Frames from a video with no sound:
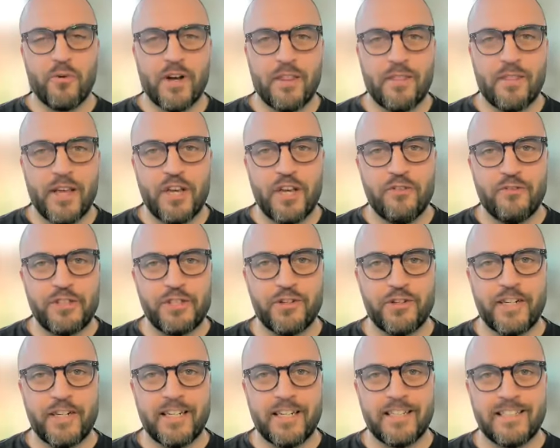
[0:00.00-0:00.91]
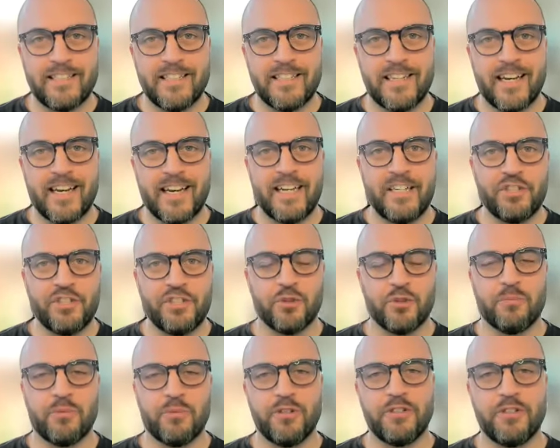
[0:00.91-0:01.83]
everyone. Thank you for joining us today.
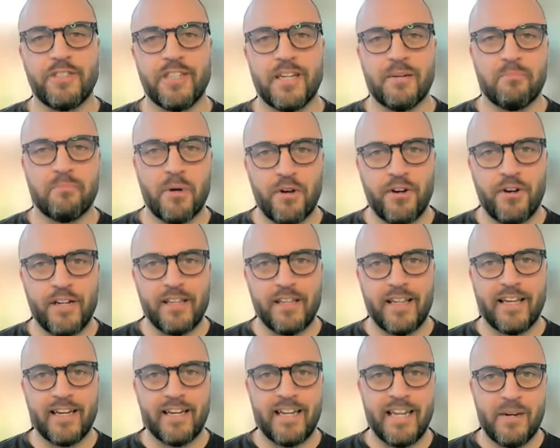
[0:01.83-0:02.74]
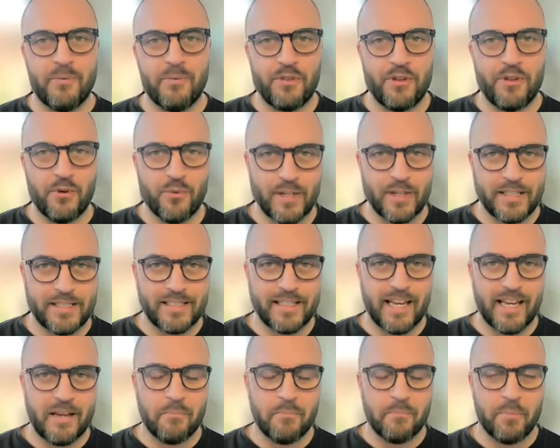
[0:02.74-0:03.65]
Shaun Brewster, Bodine Ledden here with you once
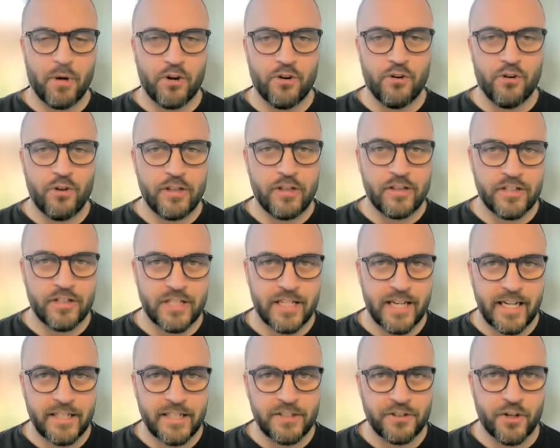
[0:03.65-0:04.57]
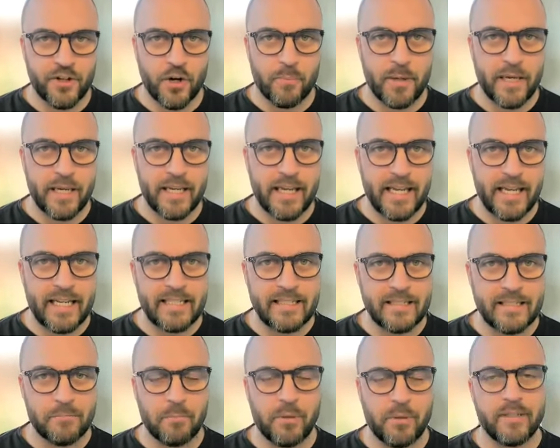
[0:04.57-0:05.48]
again. Bo, today's topic
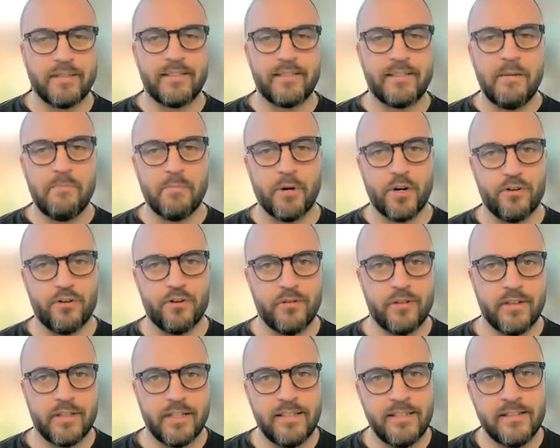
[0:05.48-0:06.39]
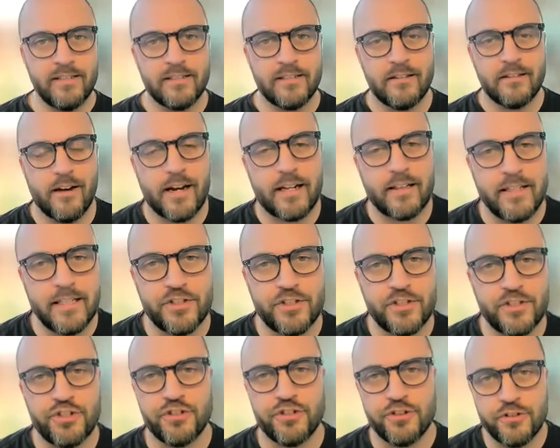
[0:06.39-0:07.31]
is placebo. This is likely
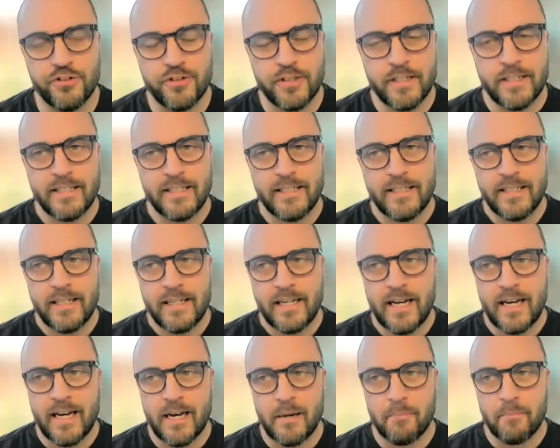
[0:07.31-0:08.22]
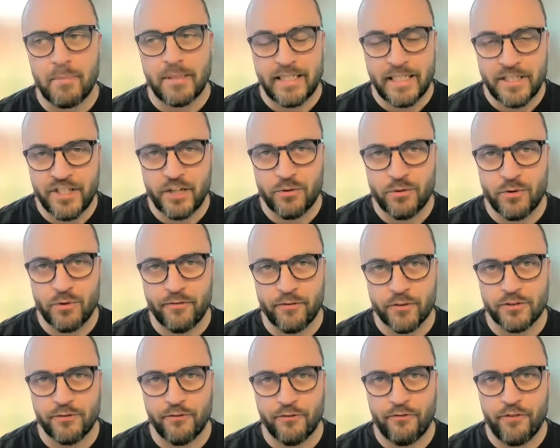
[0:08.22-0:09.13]
to uh, potentially
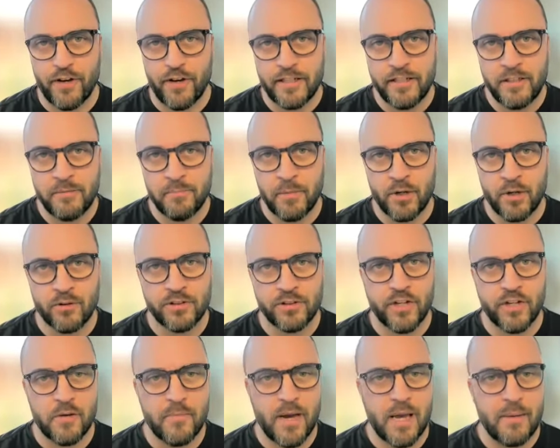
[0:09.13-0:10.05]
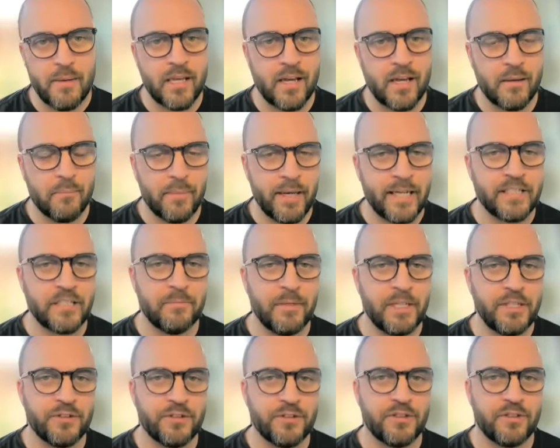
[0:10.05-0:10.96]
ruffle some feathers, but also maybe pique
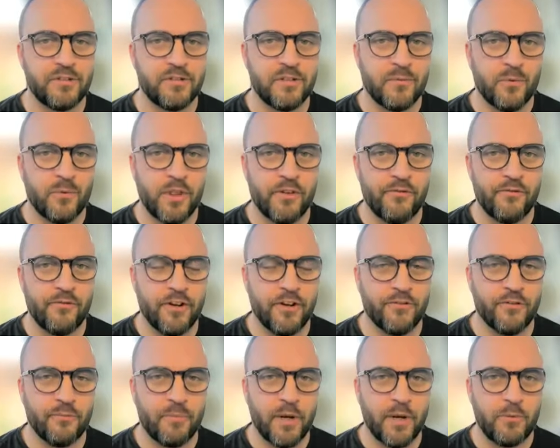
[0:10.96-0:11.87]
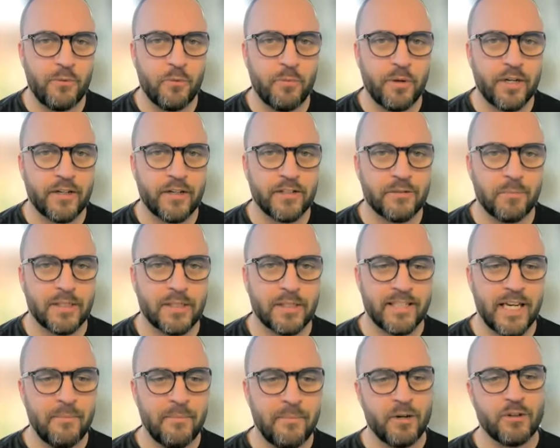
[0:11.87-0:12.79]
some interest with a few different people, because
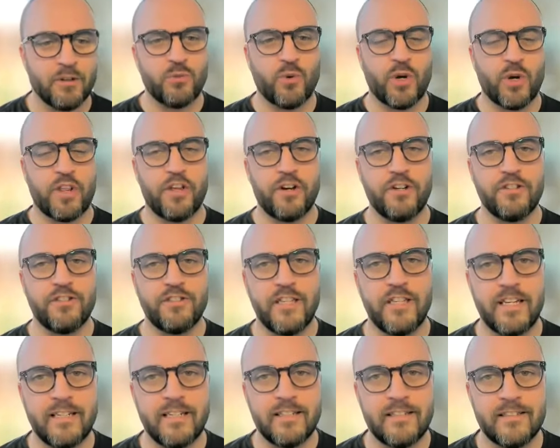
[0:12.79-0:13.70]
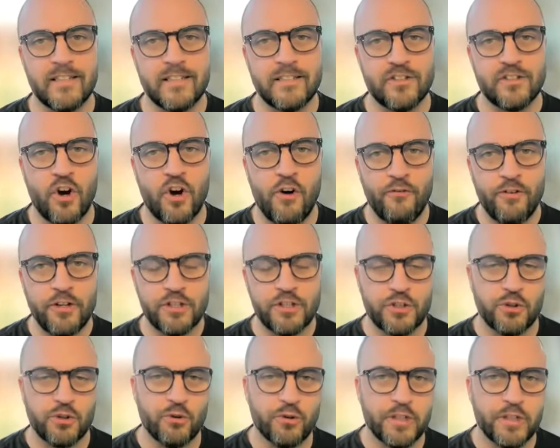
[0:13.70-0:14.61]
placebo is one of those things that's
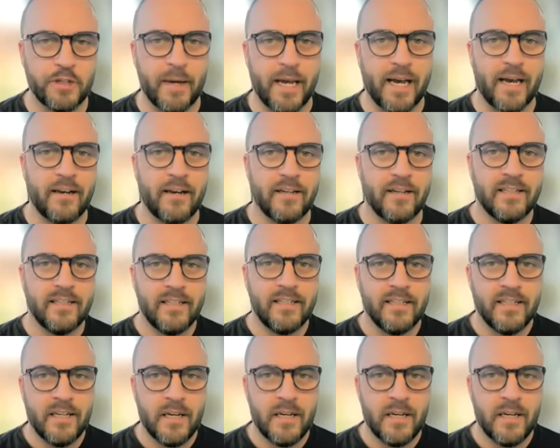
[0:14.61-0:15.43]
often talked about,